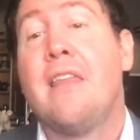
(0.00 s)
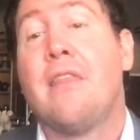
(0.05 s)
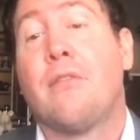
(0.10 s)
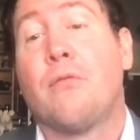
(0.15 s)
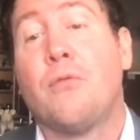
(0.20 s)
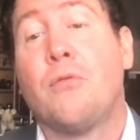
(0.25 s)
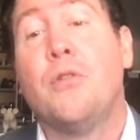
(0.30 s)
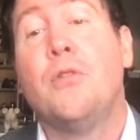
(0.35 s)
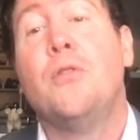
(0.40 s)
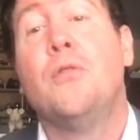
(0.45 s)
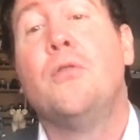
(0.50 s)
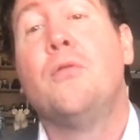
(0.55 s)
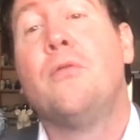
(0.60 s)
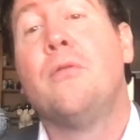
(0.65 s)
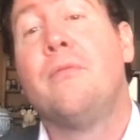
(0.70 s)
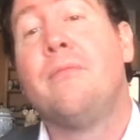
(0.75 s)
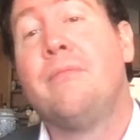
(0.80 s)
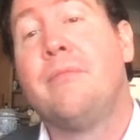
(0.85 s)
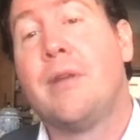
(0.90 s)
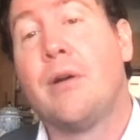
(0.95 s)

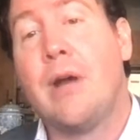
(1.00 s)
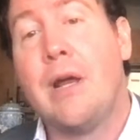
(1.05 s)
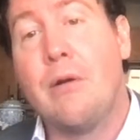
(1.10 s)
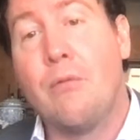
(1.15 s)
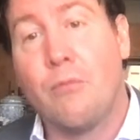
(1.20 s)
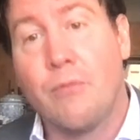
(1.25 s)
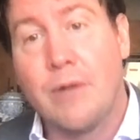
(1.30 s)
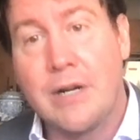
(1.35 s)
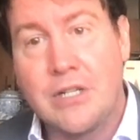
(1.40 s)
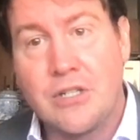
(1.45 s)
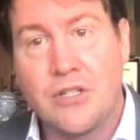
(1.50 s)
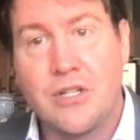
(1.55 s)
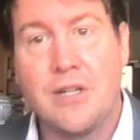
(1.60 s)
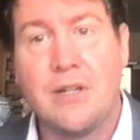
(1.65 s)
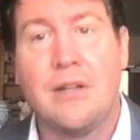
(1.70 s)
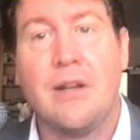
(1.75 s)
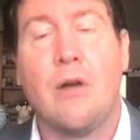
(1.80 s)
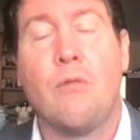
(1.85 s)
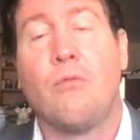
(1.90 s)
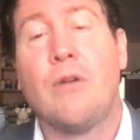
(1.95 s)
through
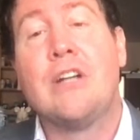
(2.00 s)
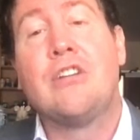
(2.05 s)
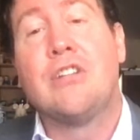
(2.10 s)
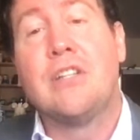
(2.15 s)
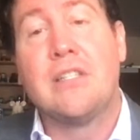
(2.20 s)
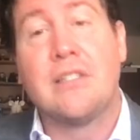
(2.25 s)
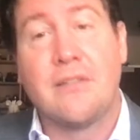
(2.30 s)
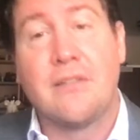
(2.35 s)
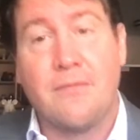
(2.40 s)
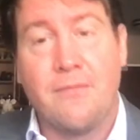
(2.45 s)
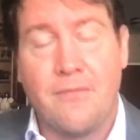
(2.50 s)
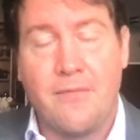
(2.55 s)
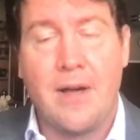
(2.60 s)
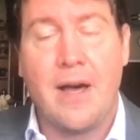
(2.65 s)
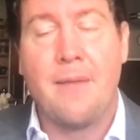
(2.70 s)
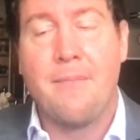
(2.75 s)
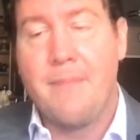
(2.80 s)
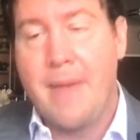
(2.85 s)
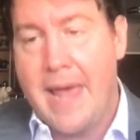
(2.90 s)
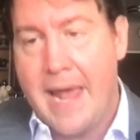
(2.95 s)
riches
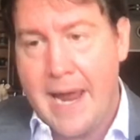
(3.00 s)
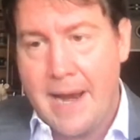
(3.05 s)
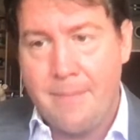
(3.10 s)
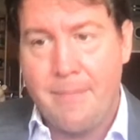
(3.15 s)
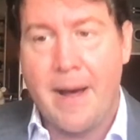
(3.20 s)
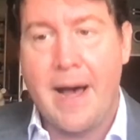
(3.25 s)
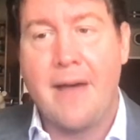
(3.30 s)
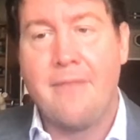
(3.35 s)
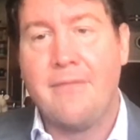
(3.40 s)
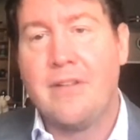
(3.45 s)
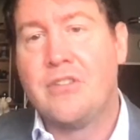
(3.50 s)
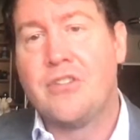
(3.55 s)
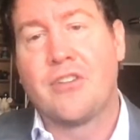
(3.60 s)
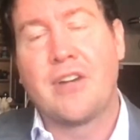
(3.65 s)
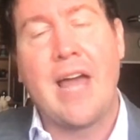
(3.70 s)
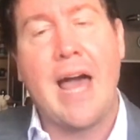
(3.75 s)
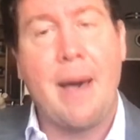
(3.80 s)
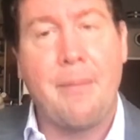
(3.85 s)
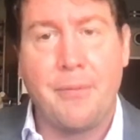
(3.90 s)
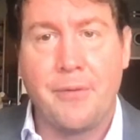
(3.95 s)
made by venture
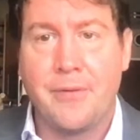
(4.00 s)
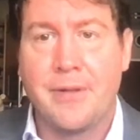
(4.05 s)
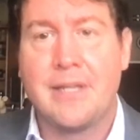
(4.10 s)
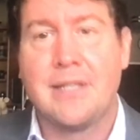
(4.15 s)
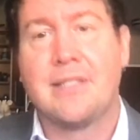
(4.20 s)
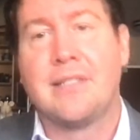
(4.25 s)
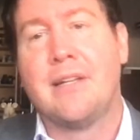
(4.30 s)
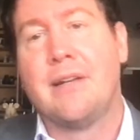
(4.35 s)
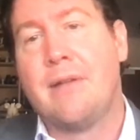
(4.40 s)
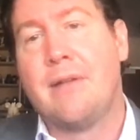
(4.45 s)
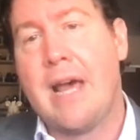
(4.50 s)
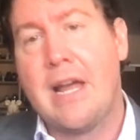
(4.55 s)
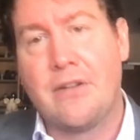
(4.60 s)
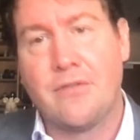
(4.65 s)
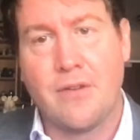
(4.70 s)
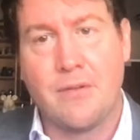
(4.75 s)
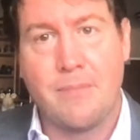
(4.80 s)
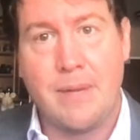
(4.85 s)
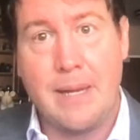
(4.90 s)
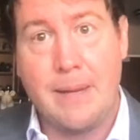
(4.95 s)
capitalists and hedge
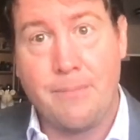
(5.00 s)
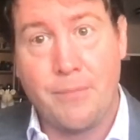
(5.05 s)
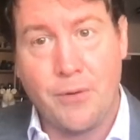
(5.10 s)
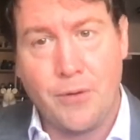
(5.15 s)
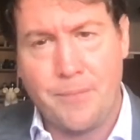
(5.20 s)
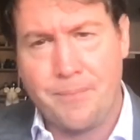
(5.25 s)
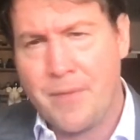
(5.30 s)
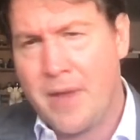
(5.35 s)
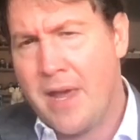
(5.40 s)
fund people